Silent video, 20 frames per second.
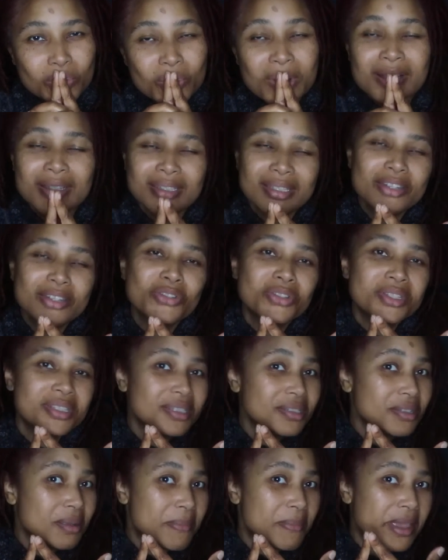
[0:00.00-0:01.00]
Well, it's
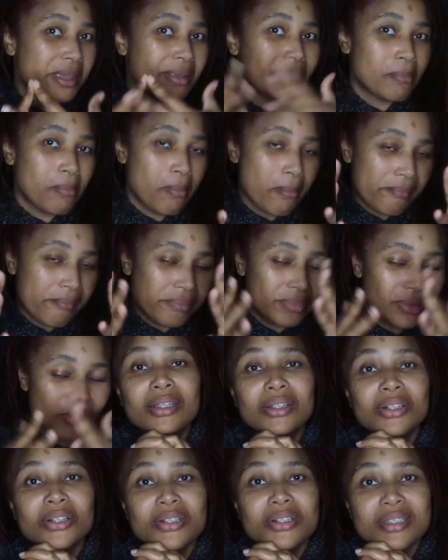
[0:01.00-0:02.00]
interesting to me. I
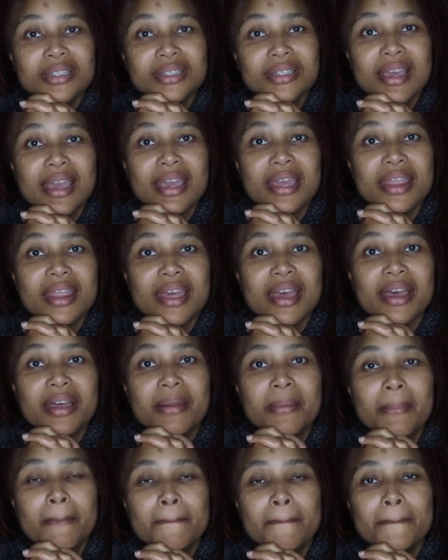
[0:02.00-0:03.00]
learned today
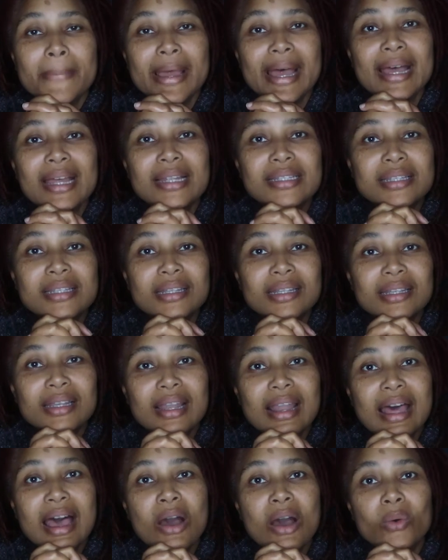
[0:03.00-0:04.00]
that Matt
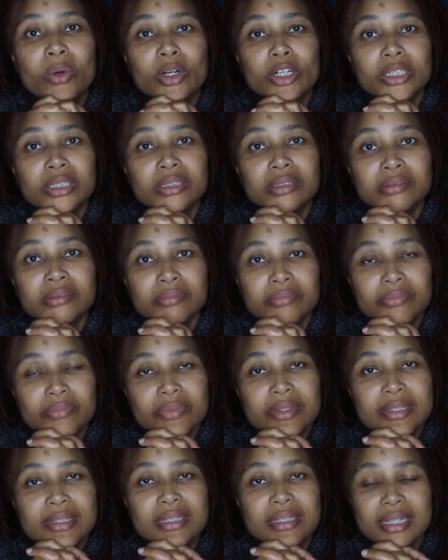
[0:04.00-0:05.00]
Lauer,
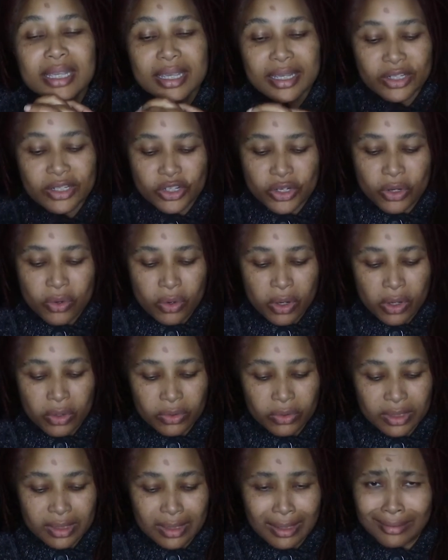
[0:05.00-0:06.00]
the Today Show
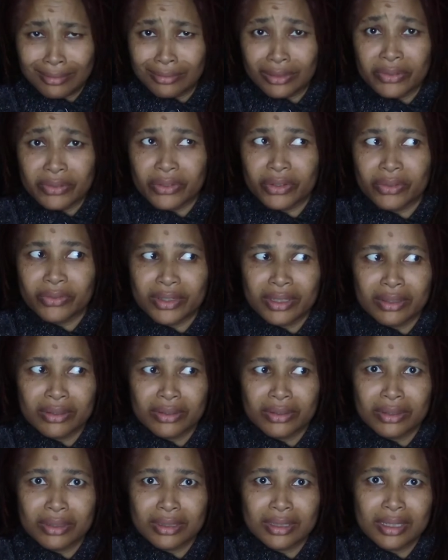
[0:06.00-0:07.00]
host, I don't even know if he's
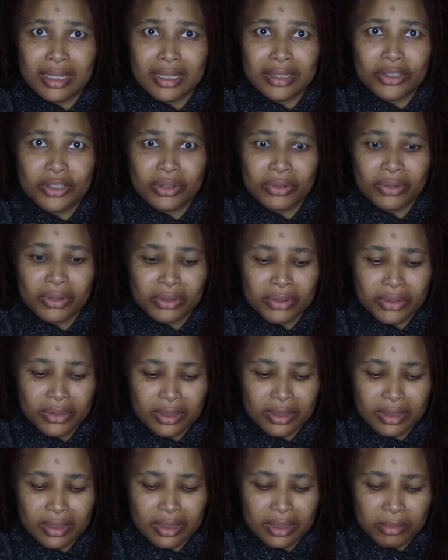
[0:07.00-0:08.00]
on Today Show host
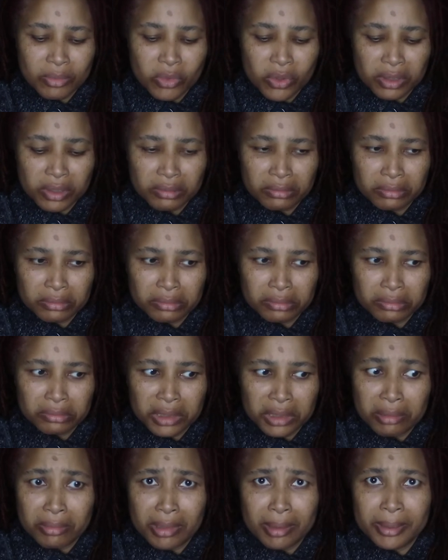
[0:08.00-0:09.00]
anymore.
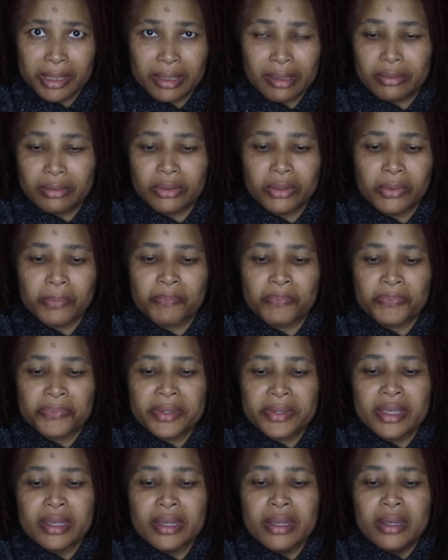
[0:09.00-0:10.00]
He may be, I don't know.
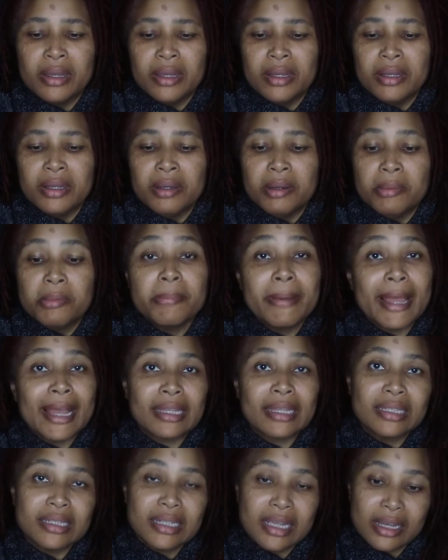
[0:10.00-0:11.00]
But
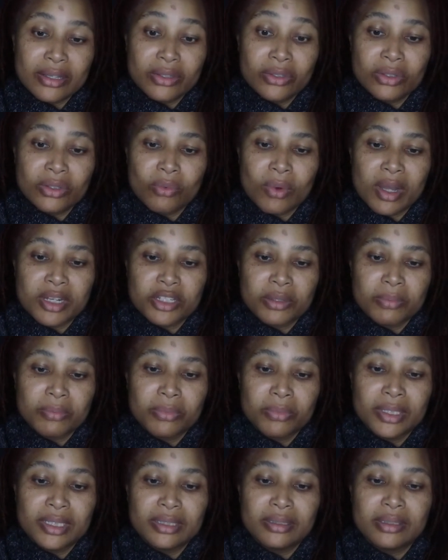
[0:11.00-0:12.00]
back in the day, I used to watch him
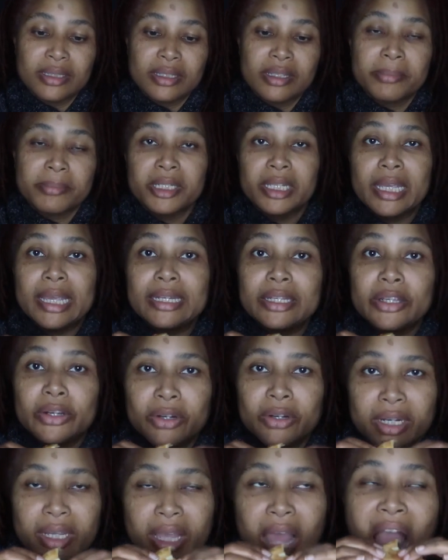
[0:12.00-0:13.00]
when him and Katie
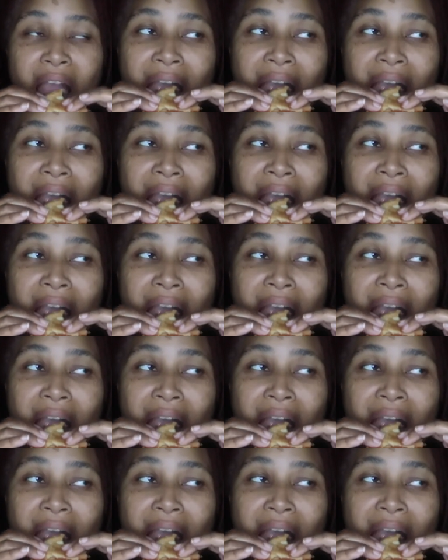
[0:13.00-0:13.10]
Couric.